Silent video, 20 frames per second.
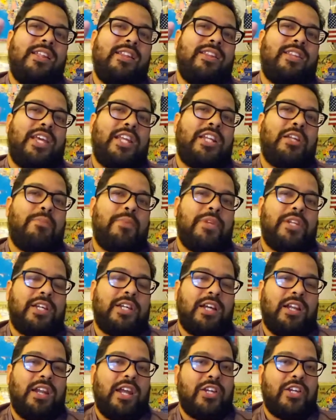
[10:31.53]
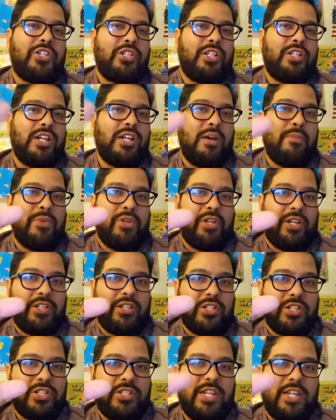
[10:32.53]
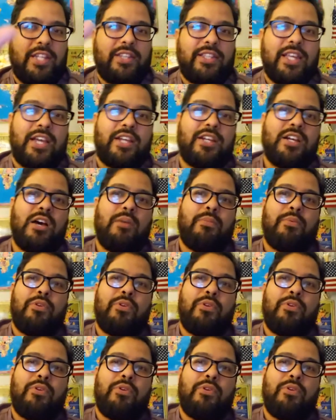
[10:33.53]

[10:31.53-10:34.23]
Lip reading: They end up in the collection cup. You can just take that cup